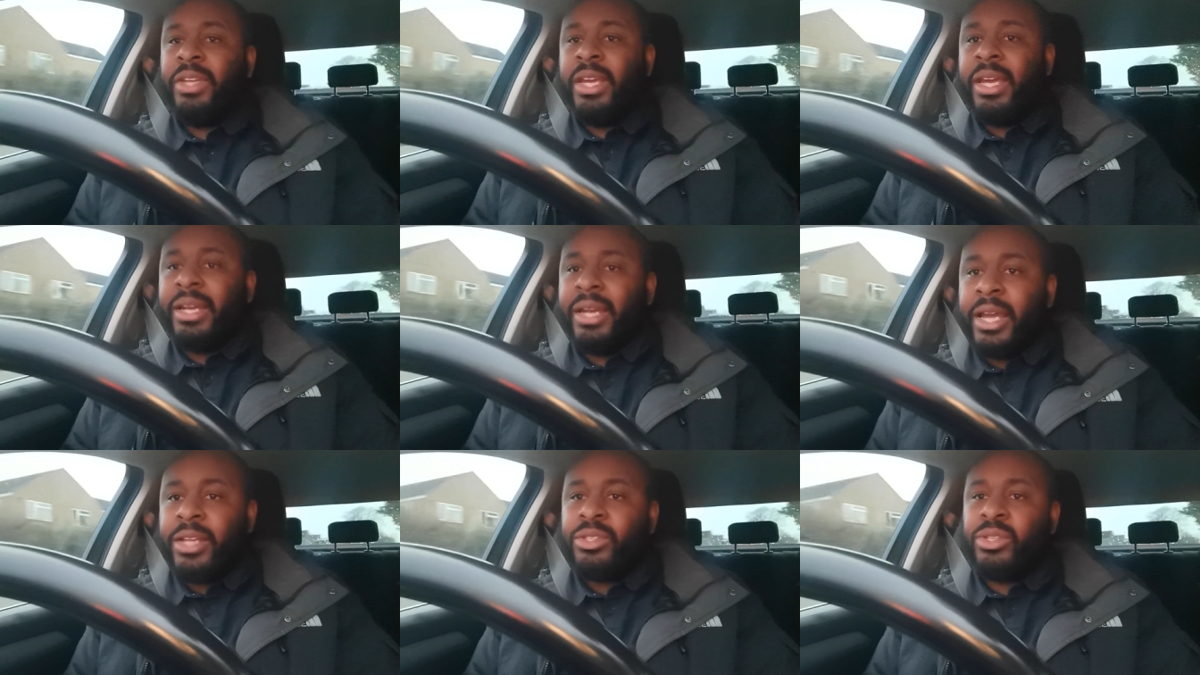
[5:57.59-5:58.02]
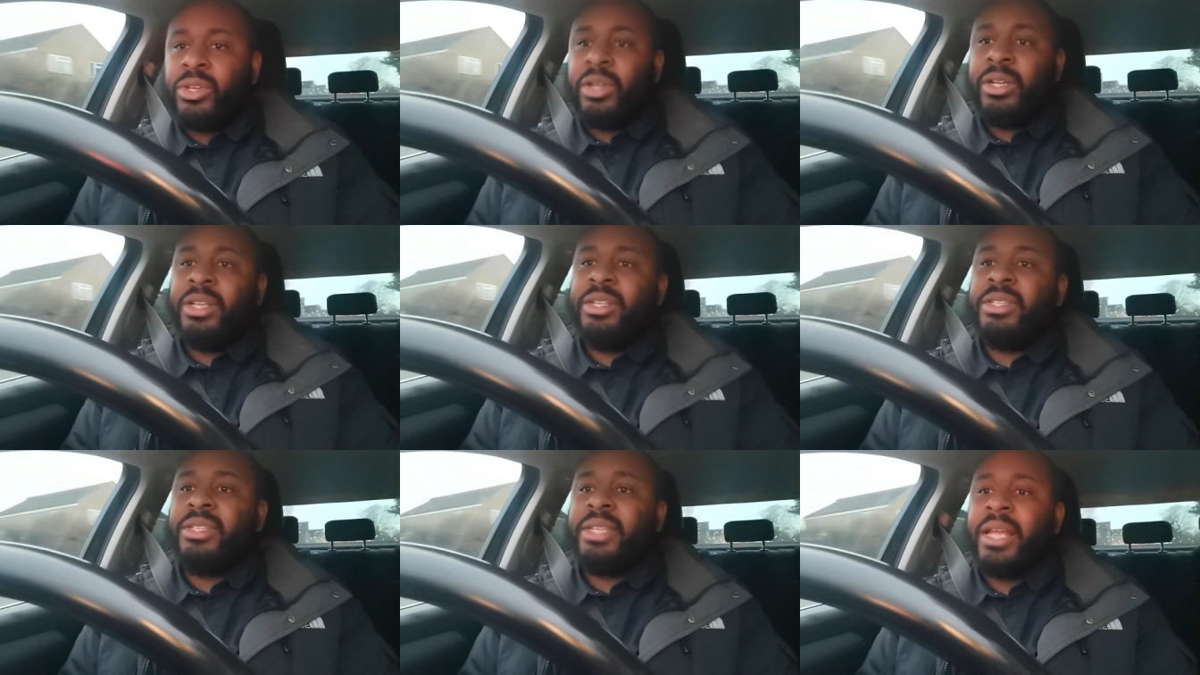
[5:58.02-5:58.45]
The elect are
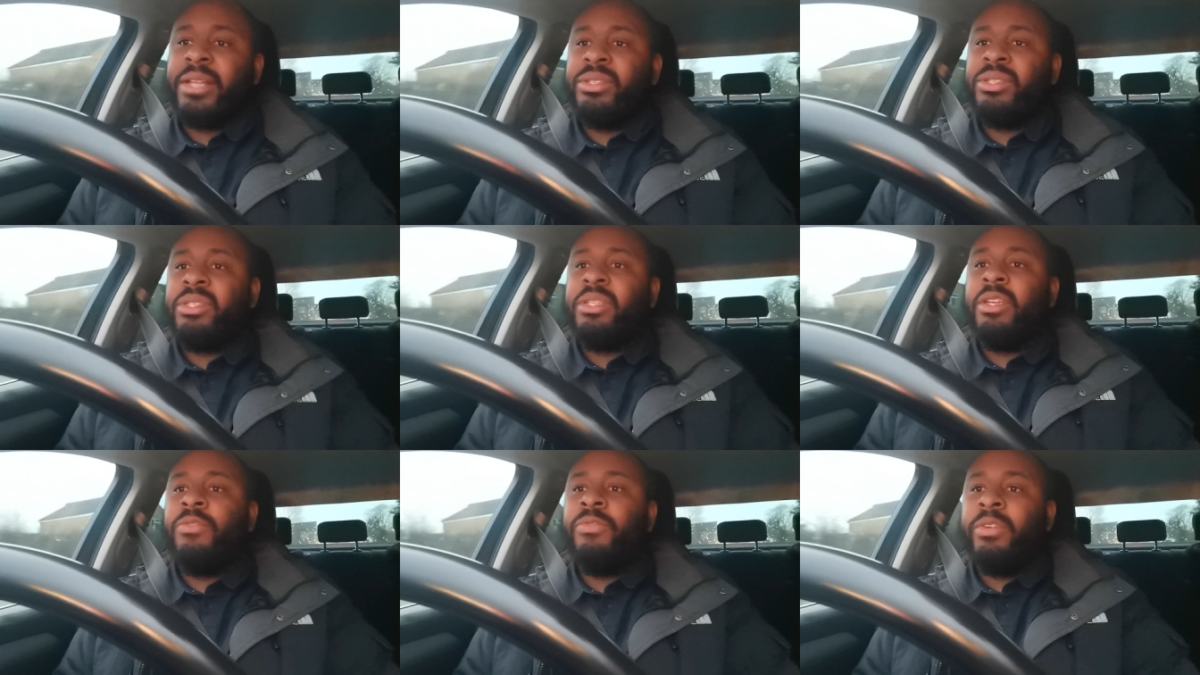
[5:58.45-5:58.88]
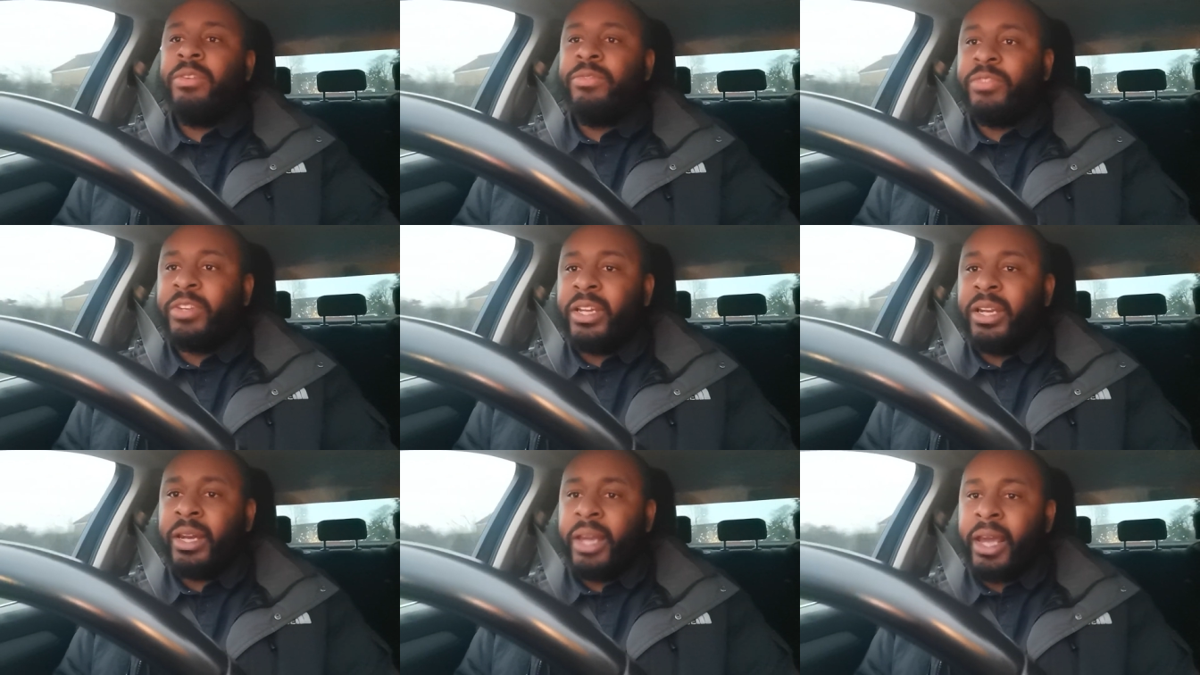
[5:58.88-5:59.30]
going to stand stiffly
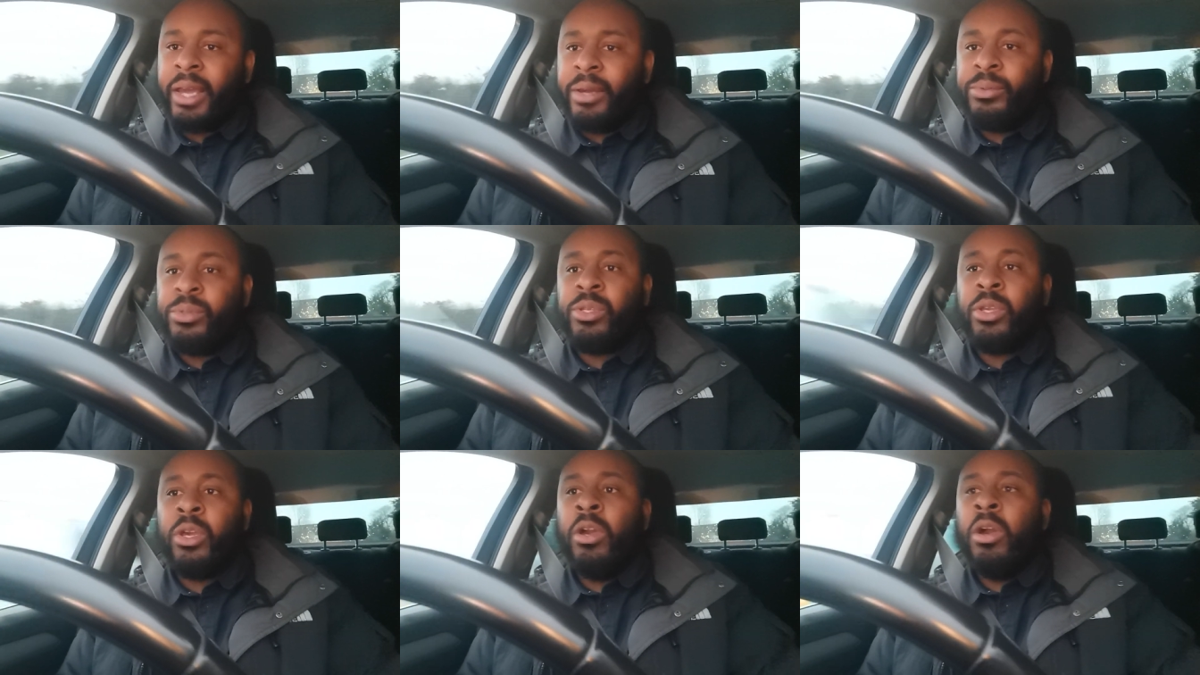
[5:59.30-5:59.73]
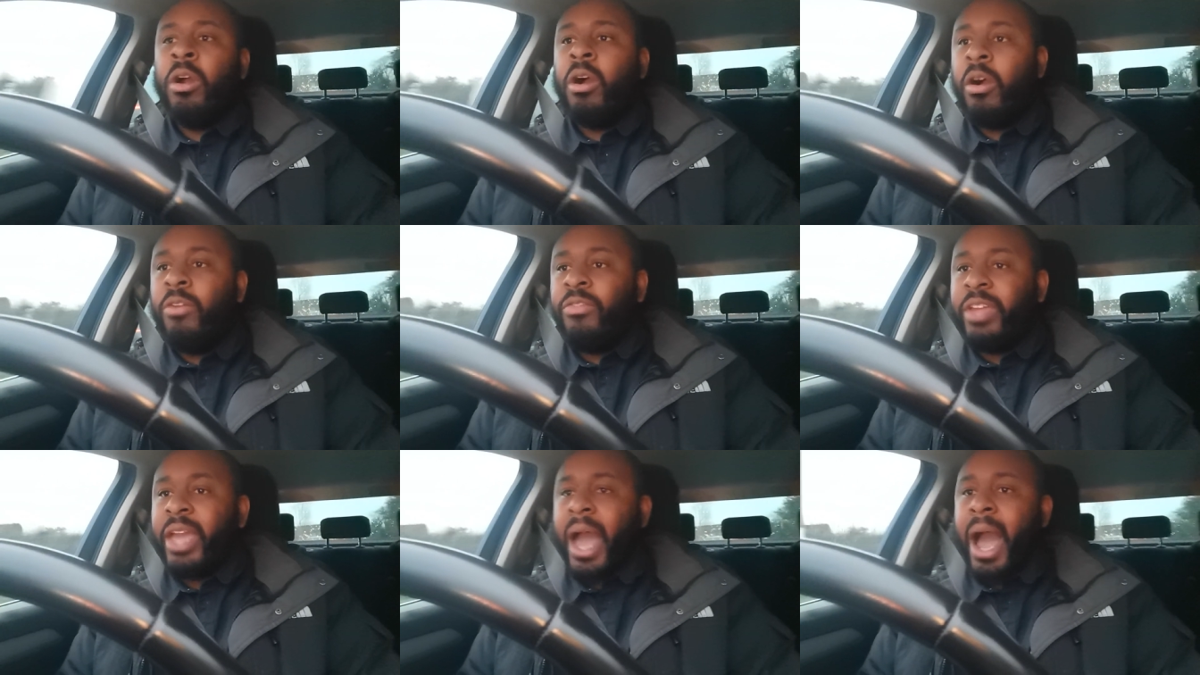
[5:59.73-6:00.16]
for the names
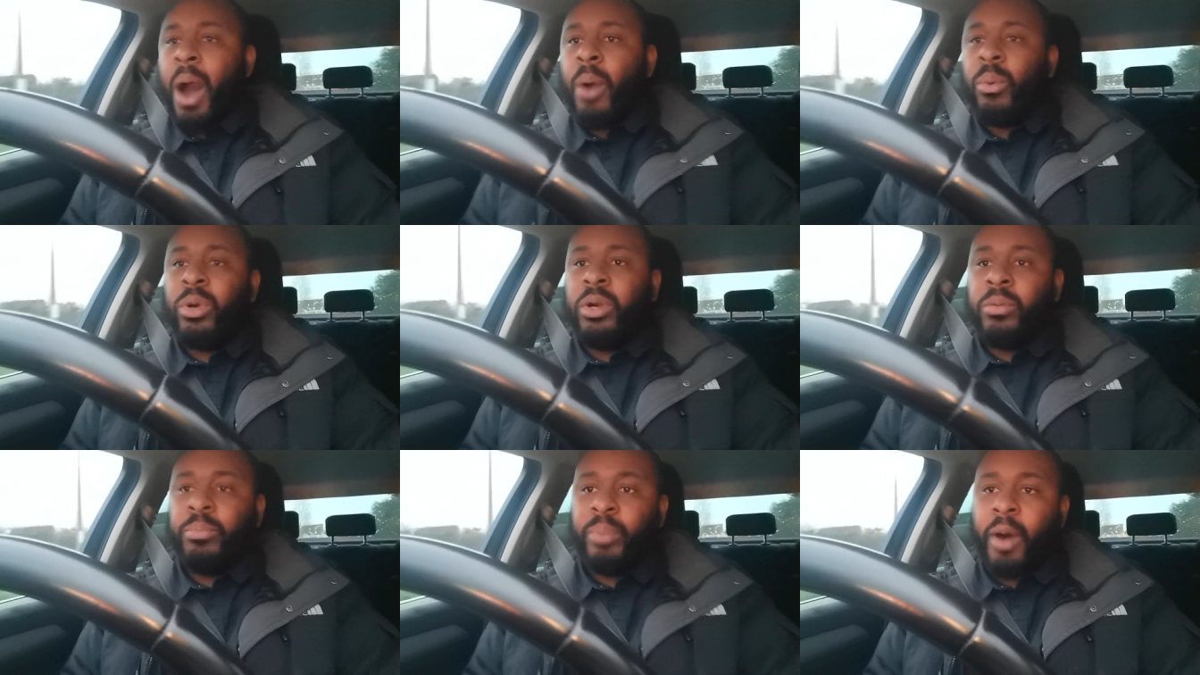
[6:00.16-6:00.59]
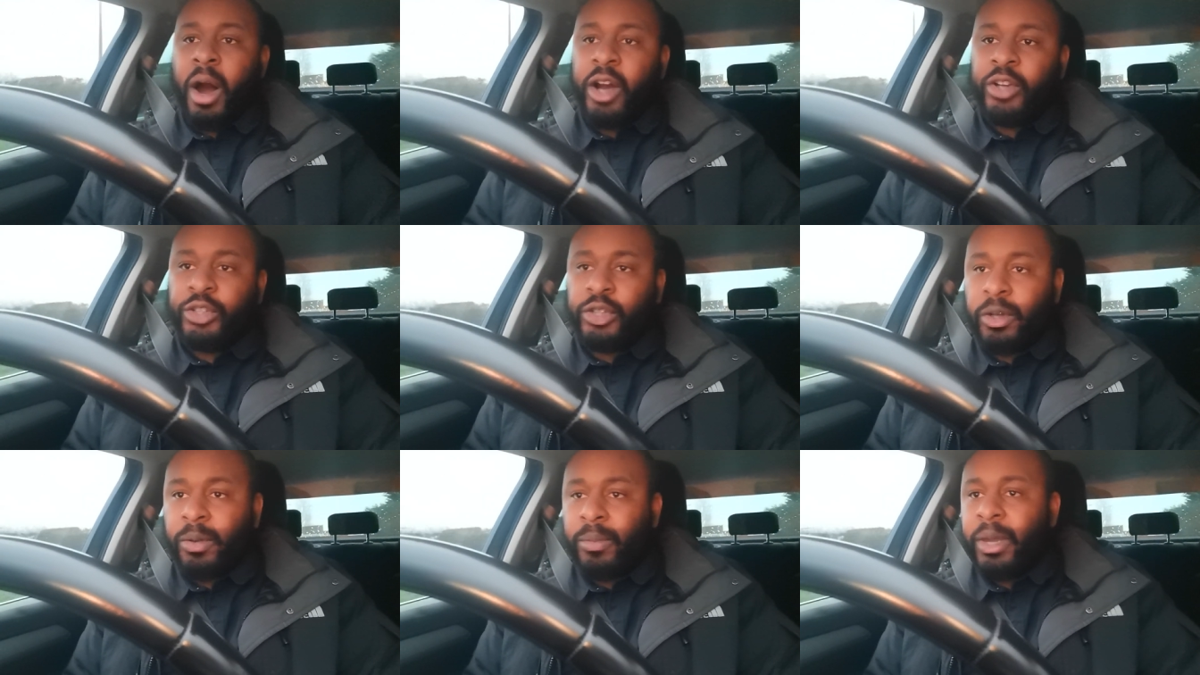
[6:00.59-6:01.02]
of Yahweh,
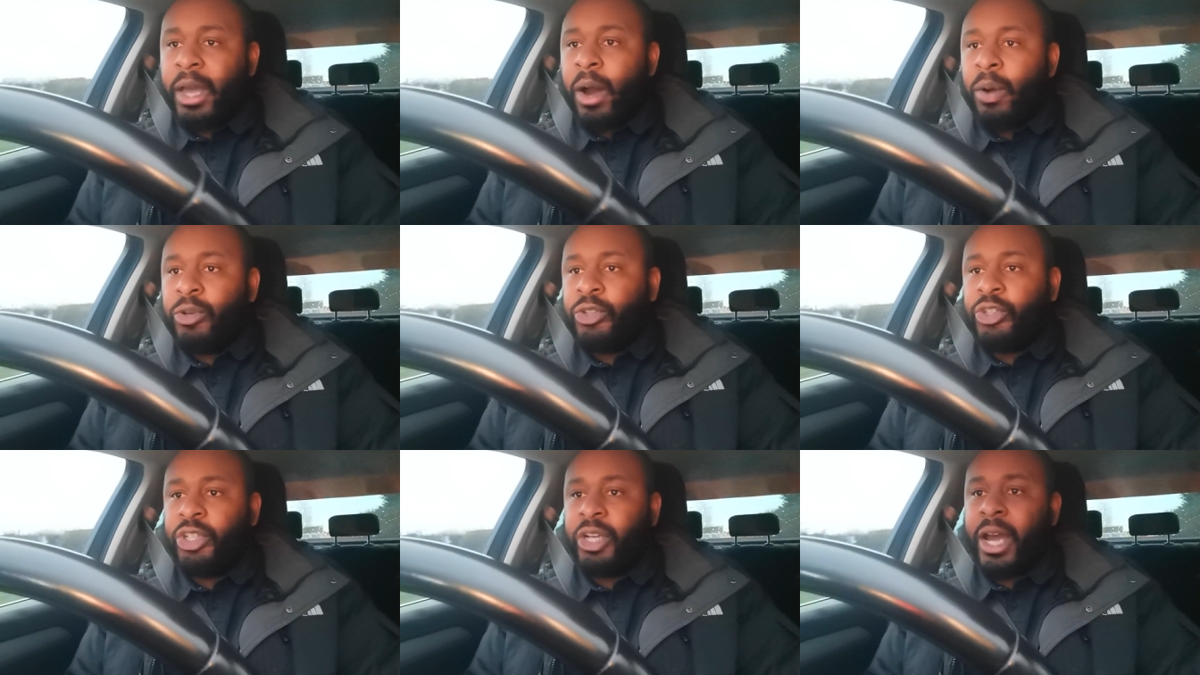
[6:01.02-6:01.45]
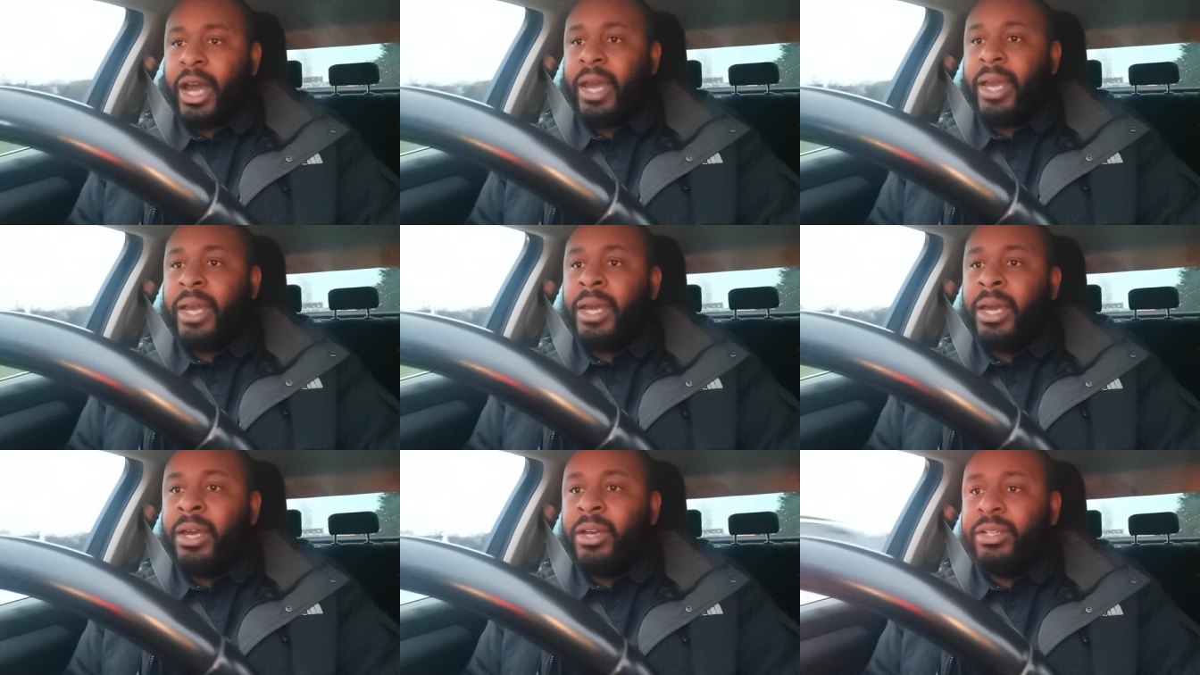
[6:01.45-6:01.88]
Bahashem,
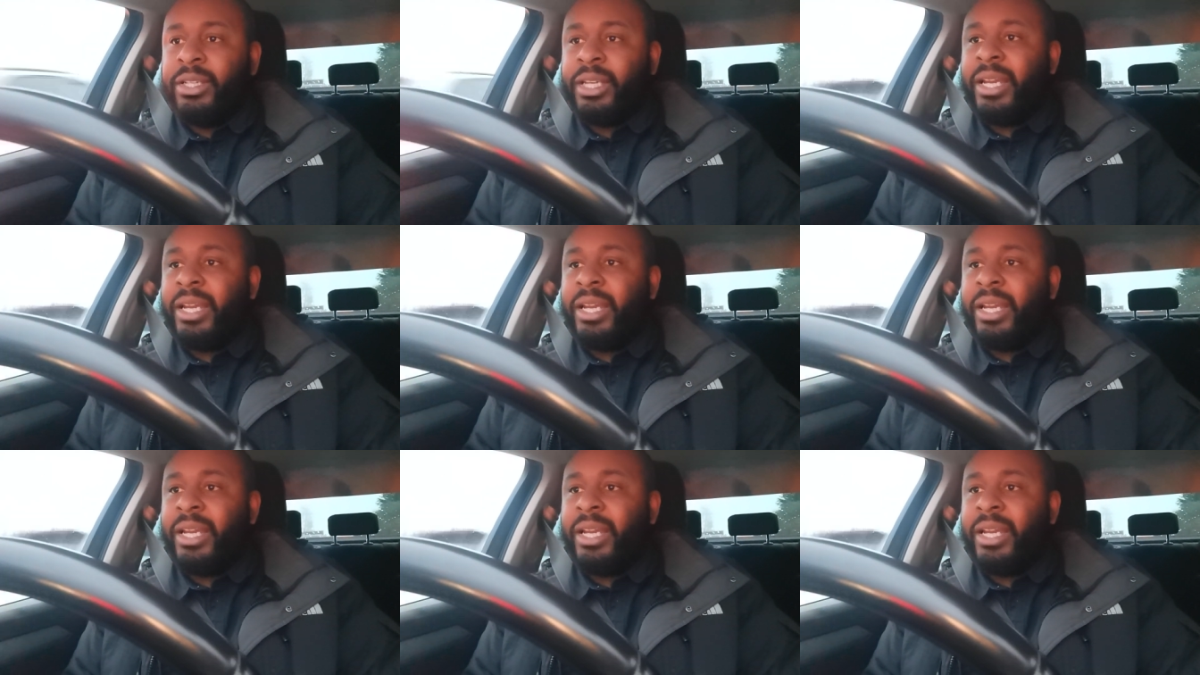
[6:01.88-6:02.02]
Yahawashi.